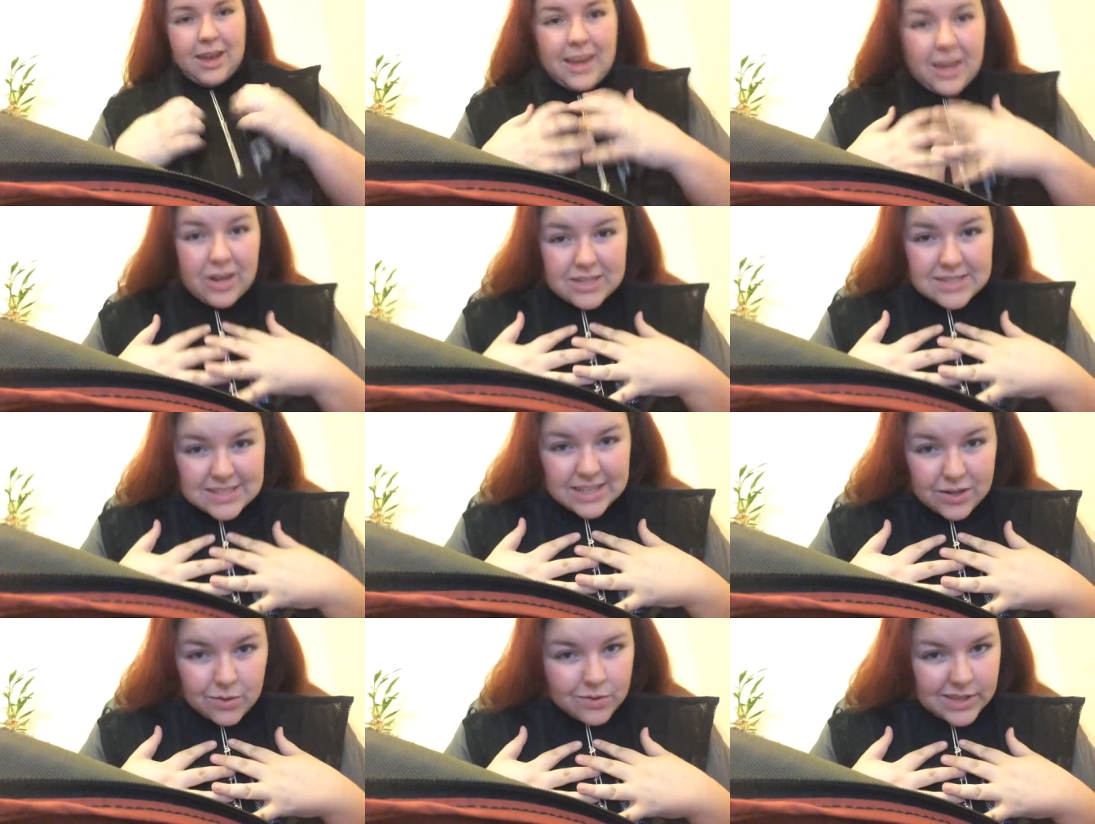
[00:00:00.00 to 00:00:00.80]
And
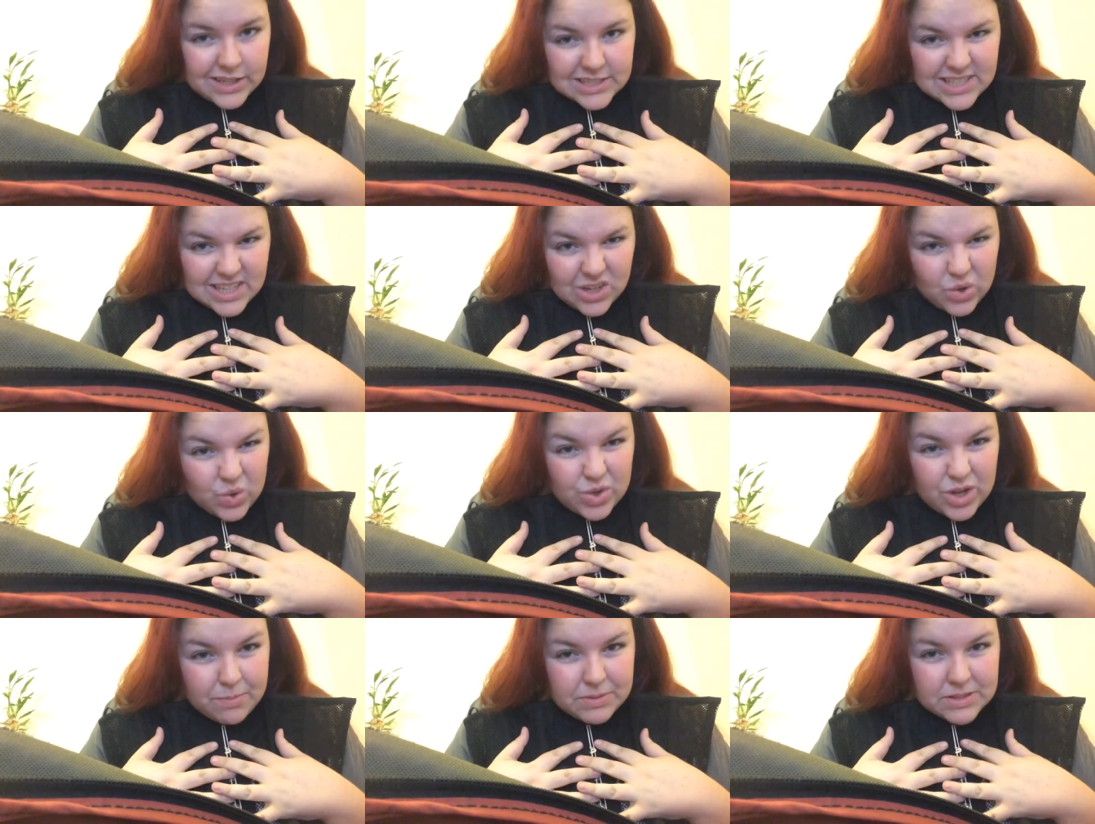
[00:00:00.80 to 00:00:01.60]
honestly, I don't think it's going to
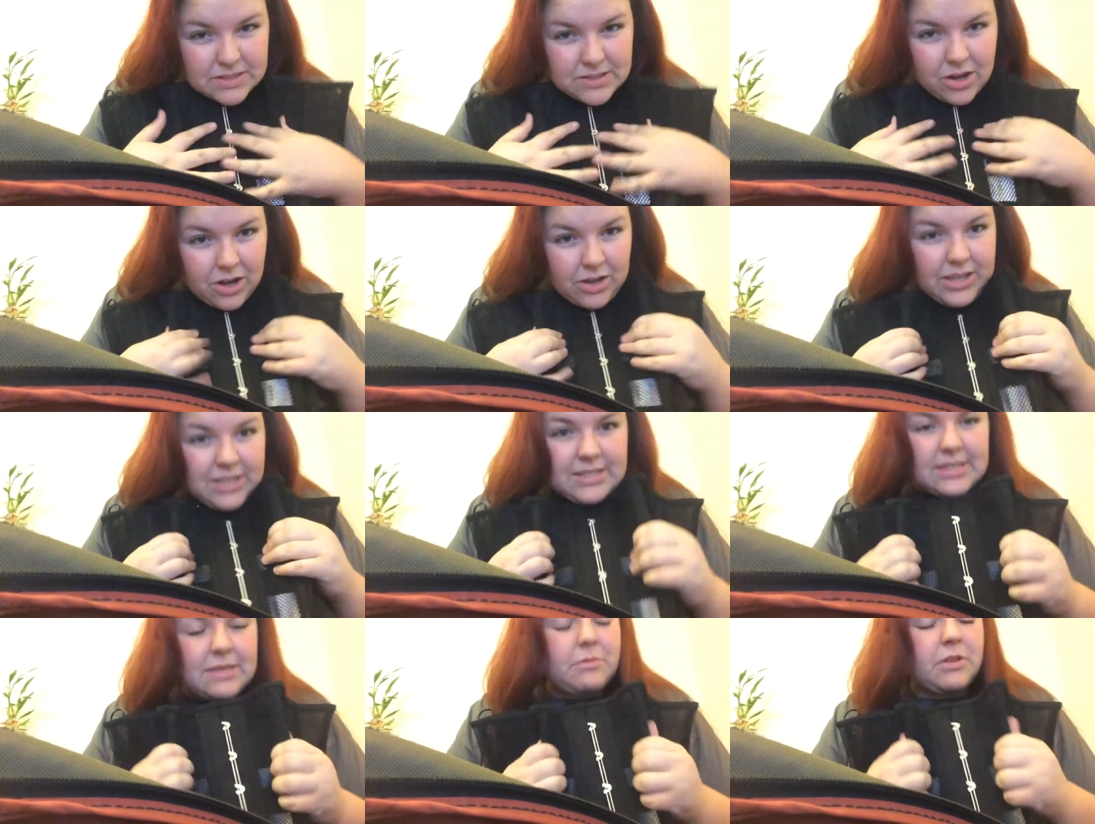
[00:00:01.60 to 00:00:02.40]
hold up as long
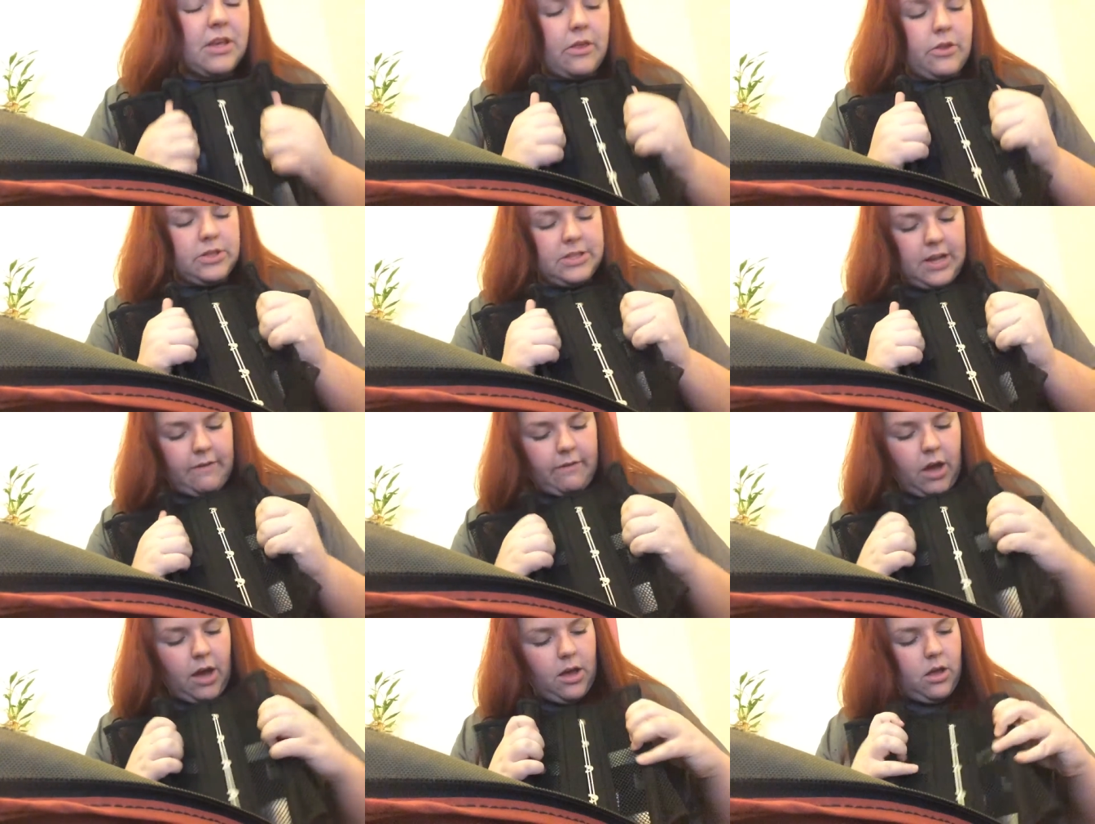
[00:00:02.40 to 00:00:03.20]
as some of the others that I've
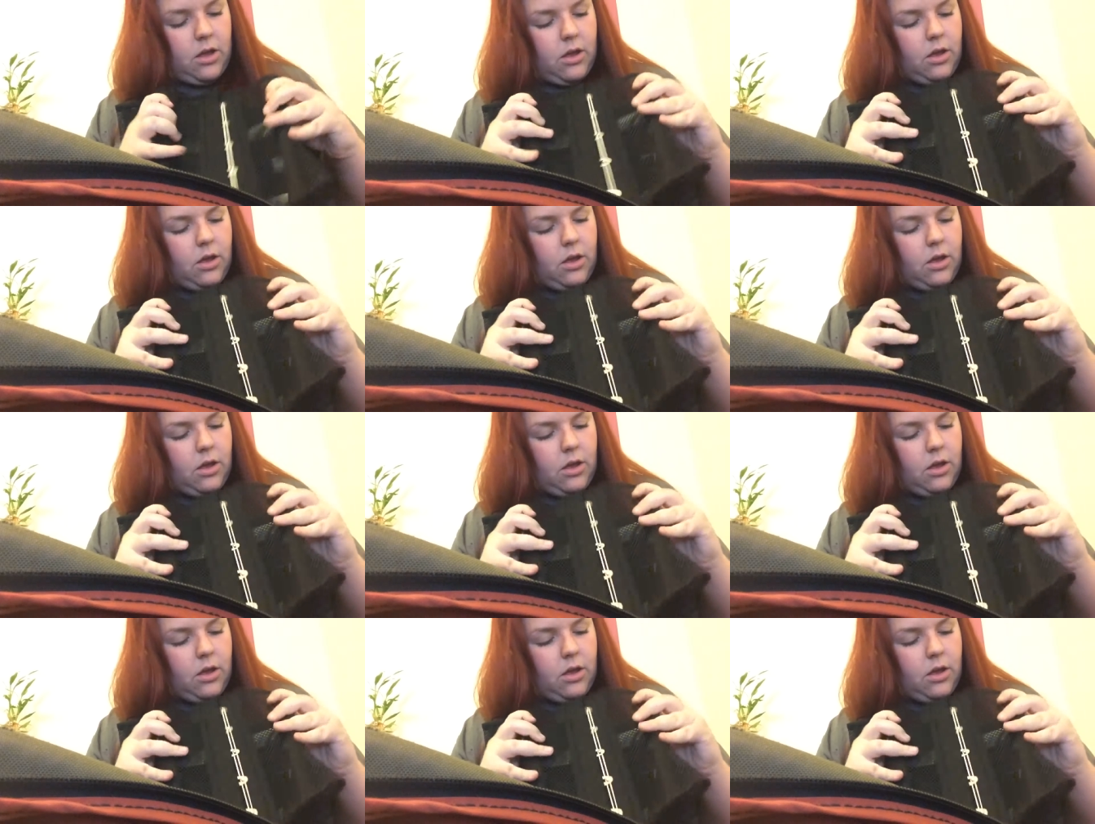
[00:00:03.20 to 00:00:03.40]
got.